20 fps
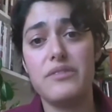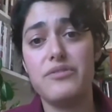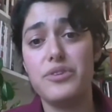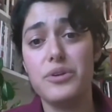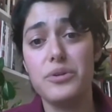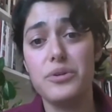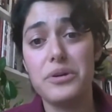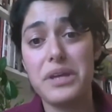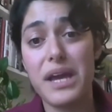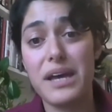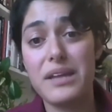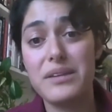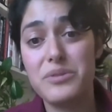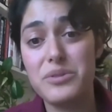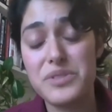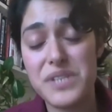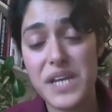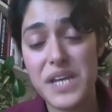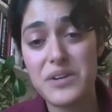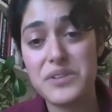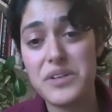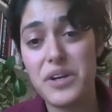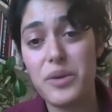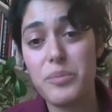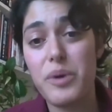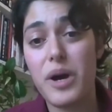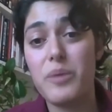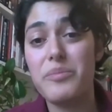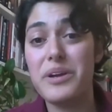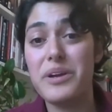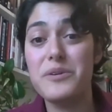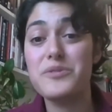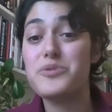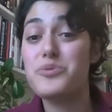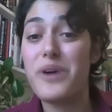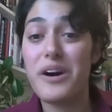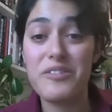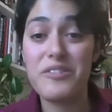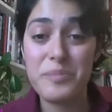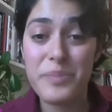If you look at Secretary Pompeo's
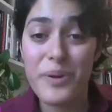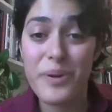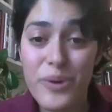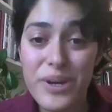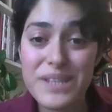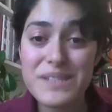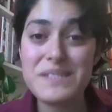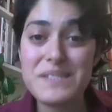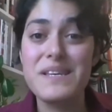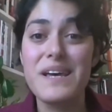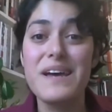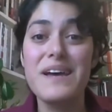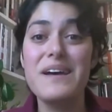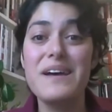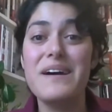12 points